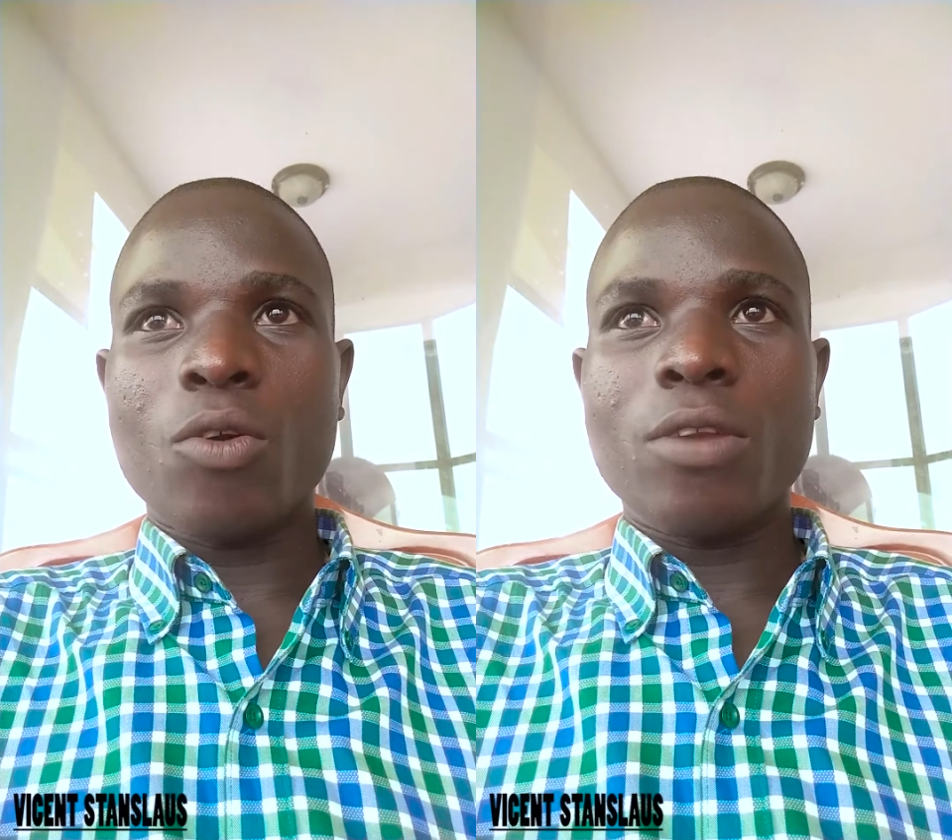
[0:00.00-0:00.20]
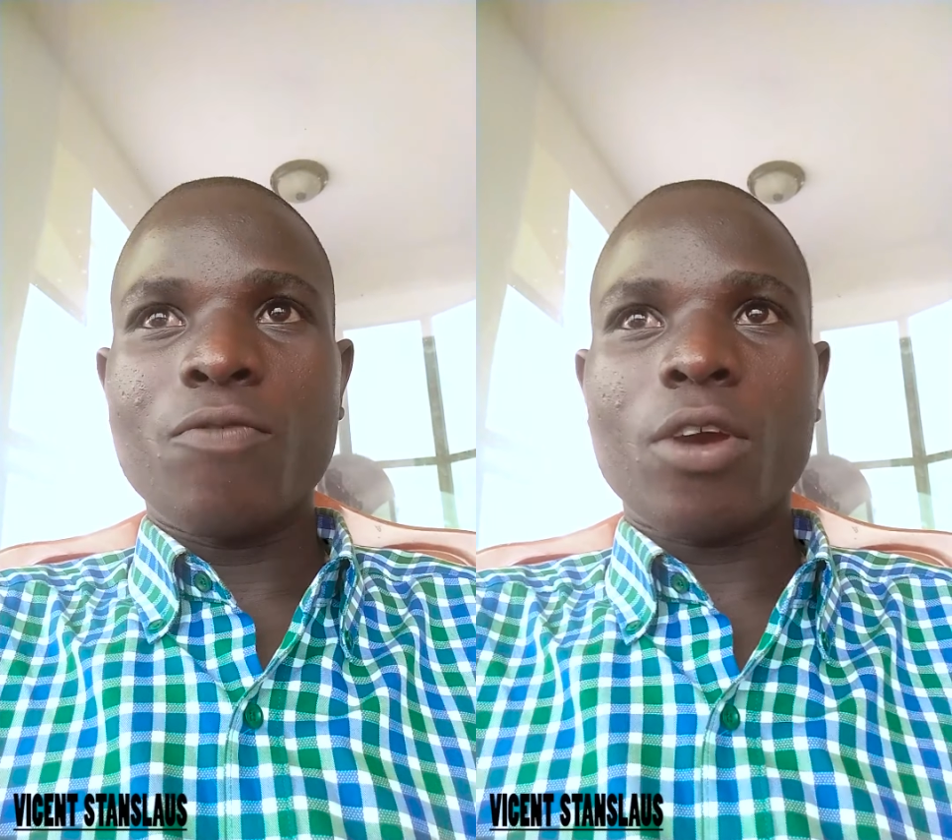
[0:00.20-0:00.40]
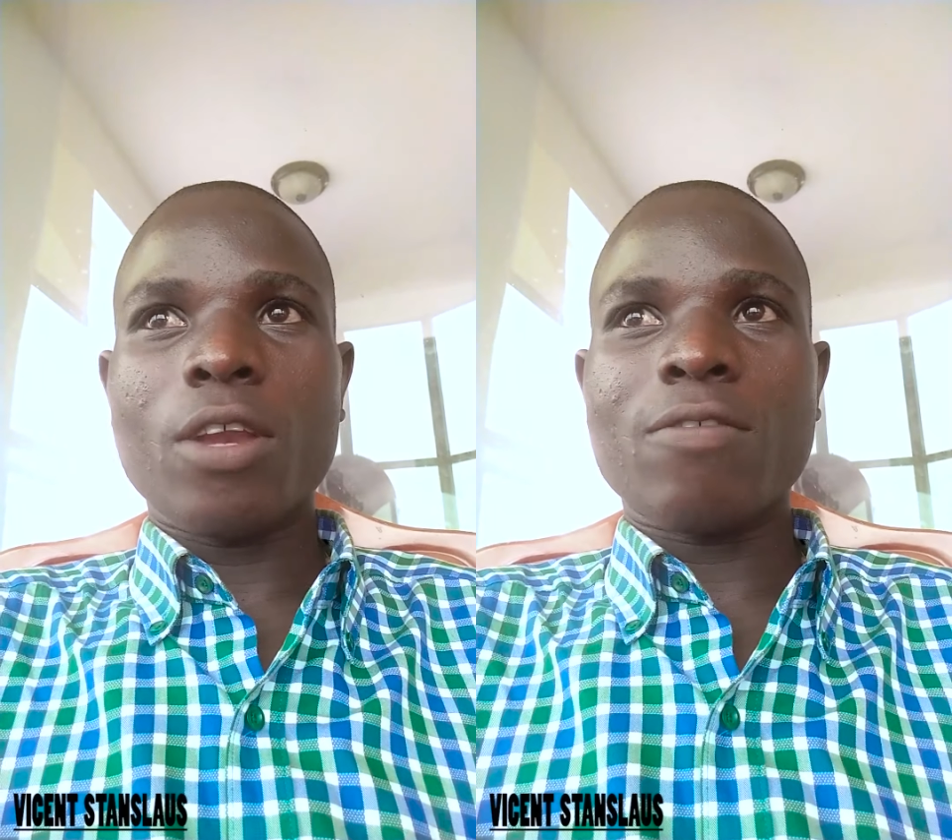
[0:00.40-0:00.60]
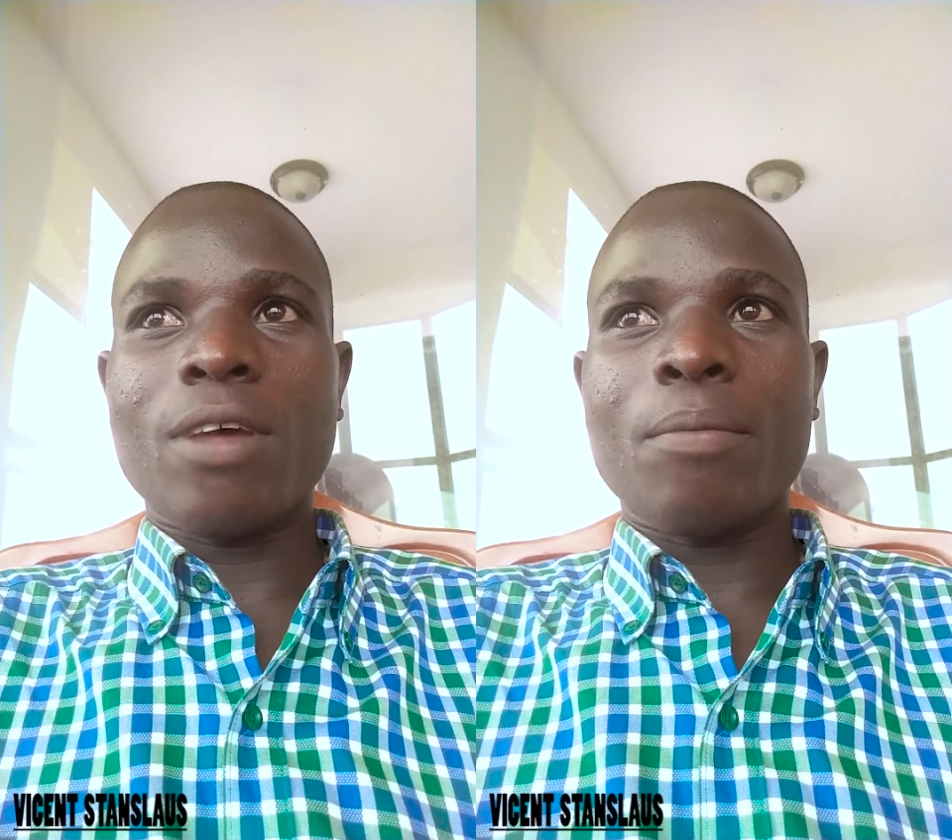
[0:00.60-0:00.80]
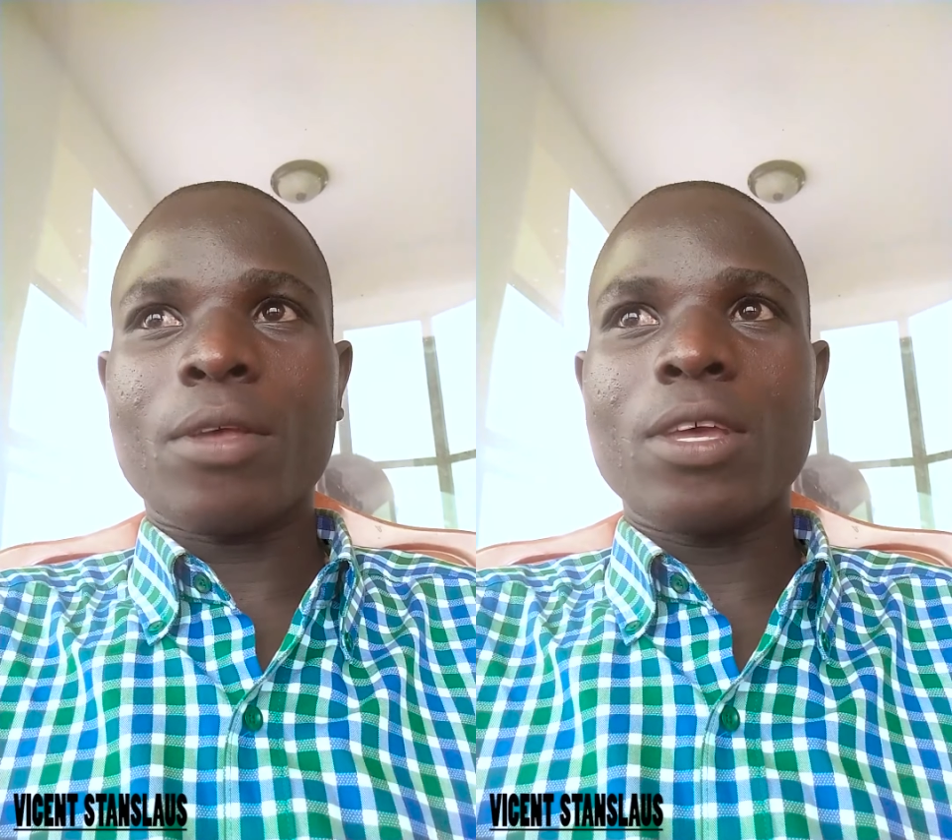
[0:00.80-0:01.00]
don't forget
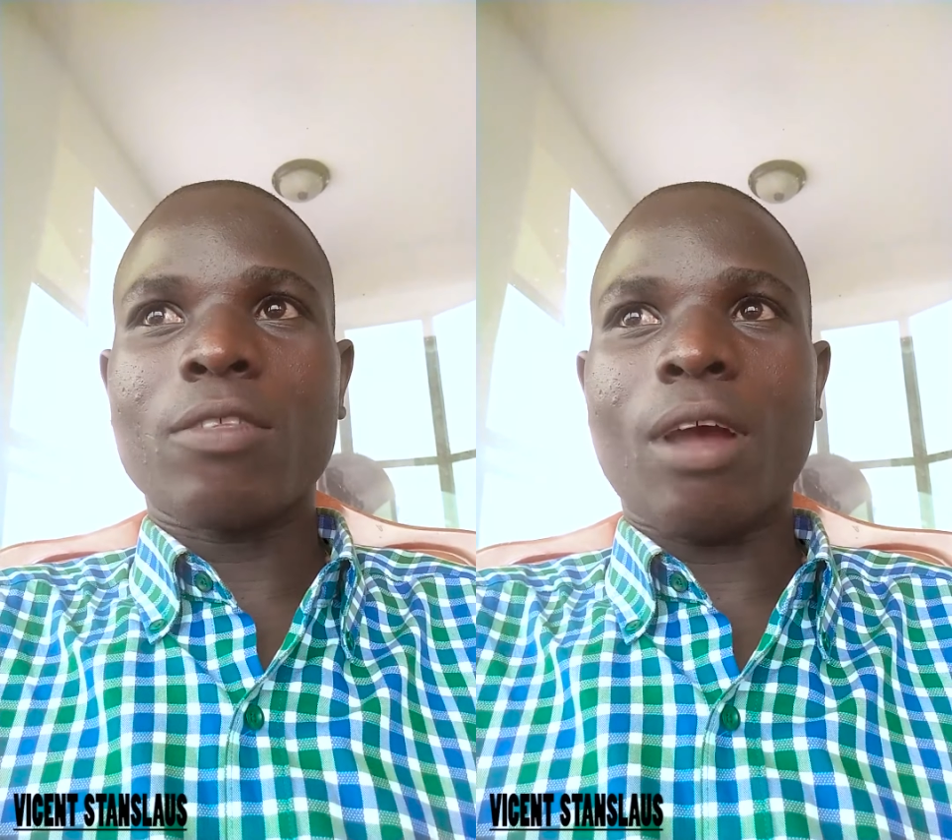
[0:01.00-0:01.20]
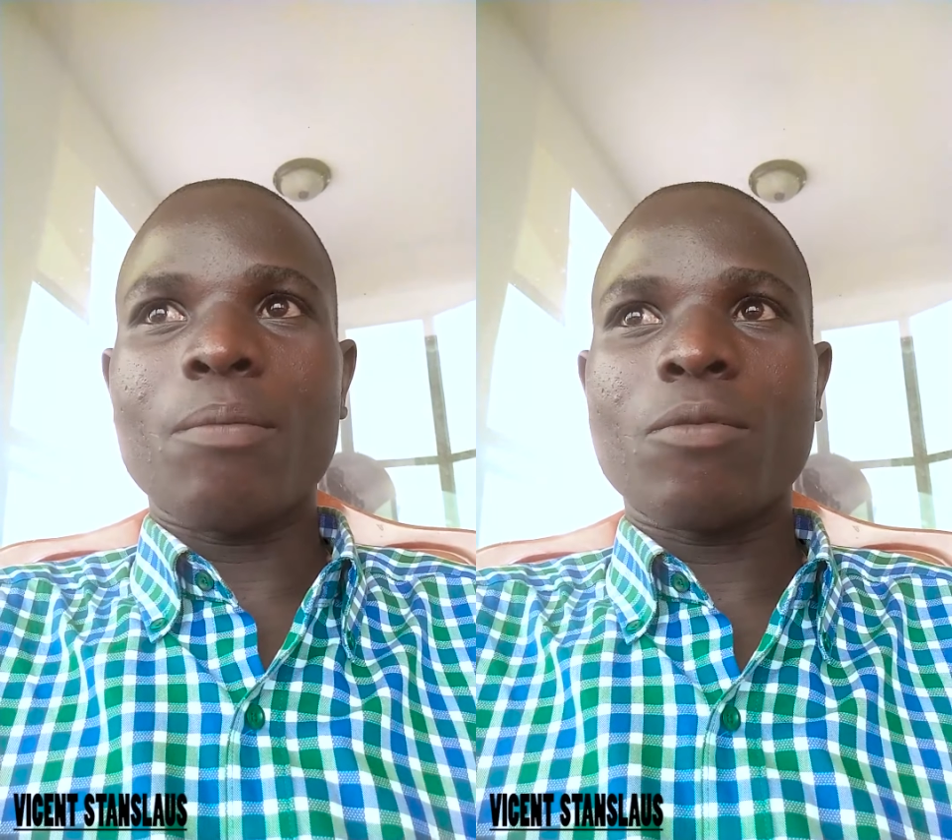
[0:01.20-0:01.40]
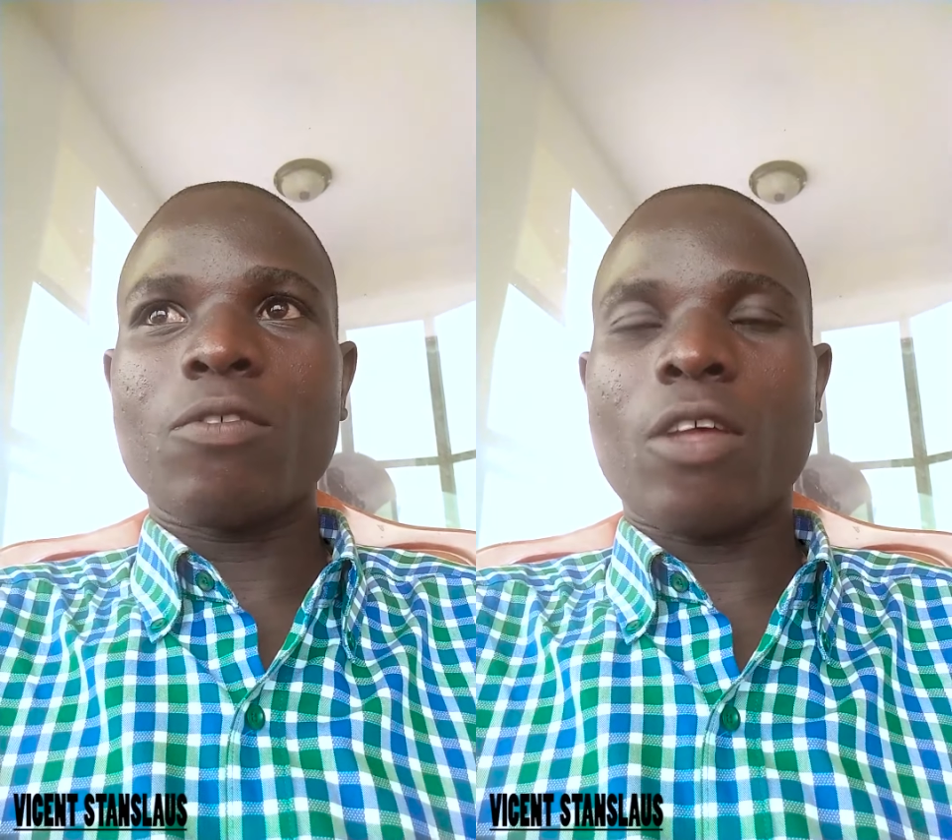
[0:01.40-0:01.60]
some key terms